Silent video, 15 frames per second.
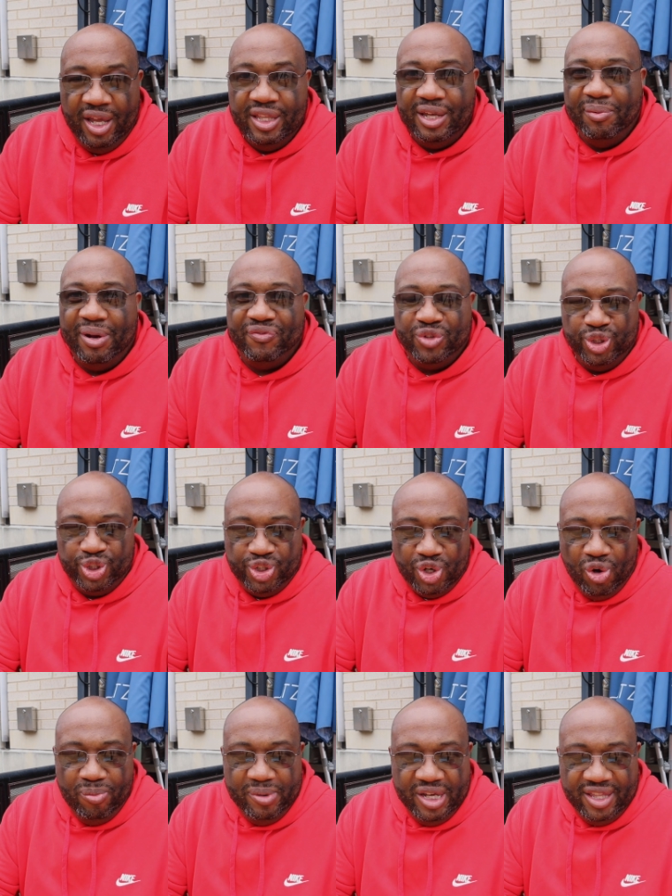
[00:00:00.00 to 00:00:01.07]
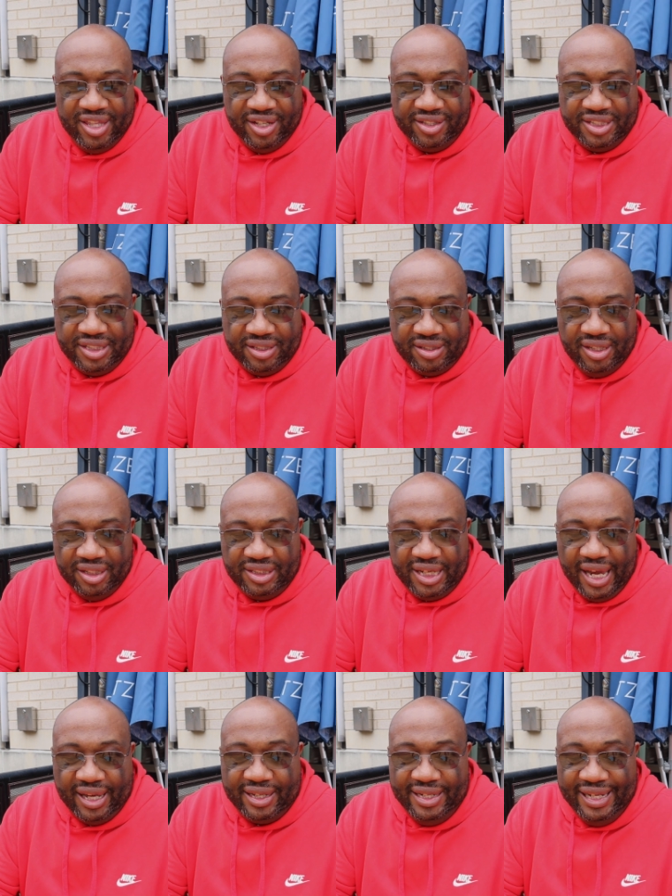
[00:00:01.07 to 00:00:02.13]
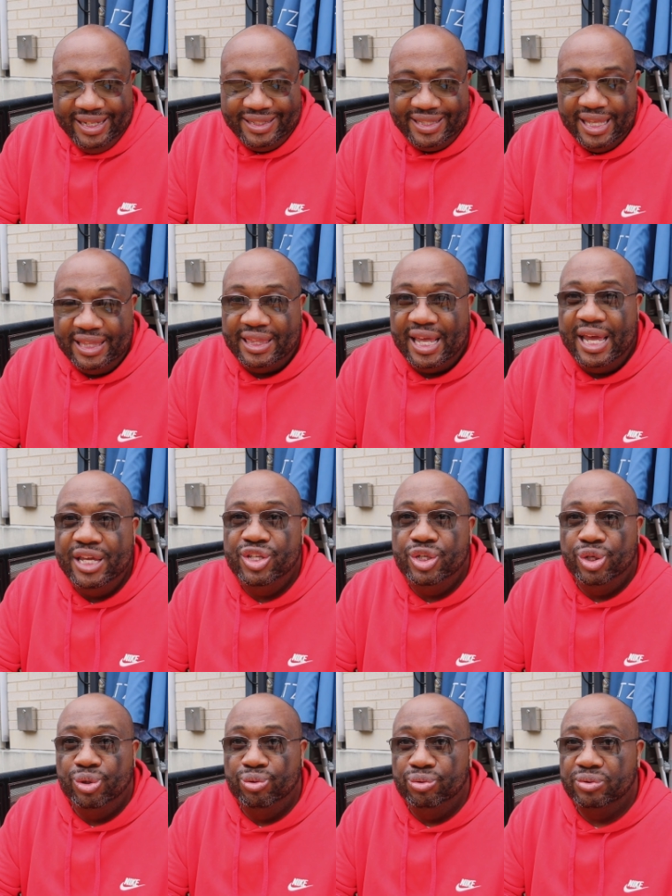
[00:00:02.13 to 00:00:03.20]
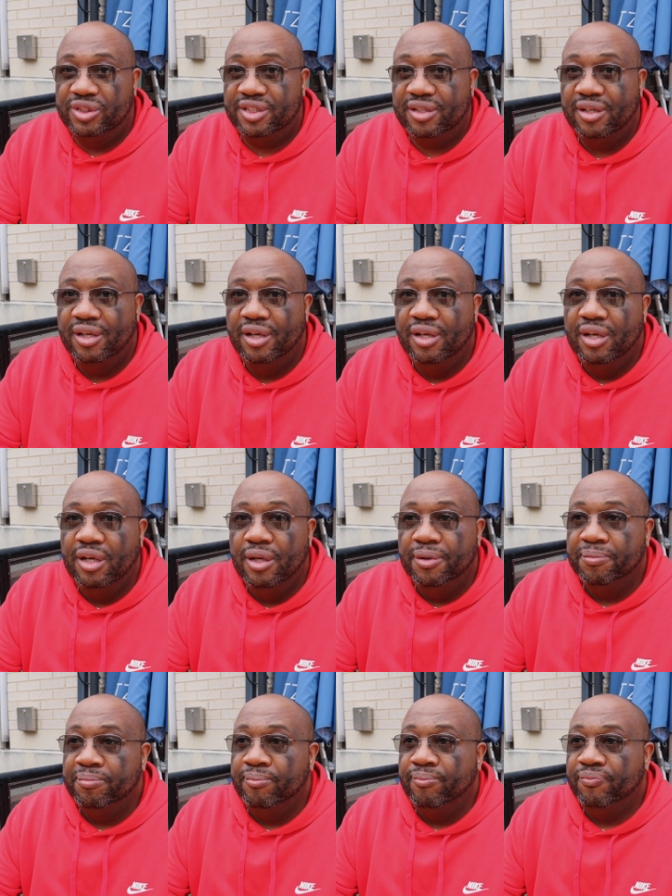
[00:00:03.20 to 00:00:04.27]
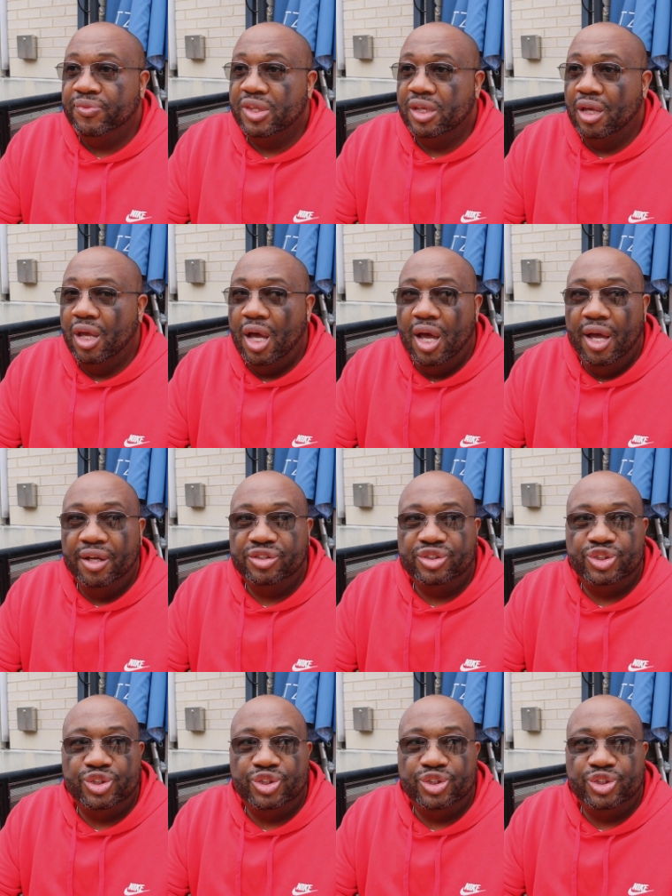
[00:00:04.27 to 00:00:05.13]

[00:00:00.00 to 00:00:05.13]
they would have to show me the the techniques that they use uh,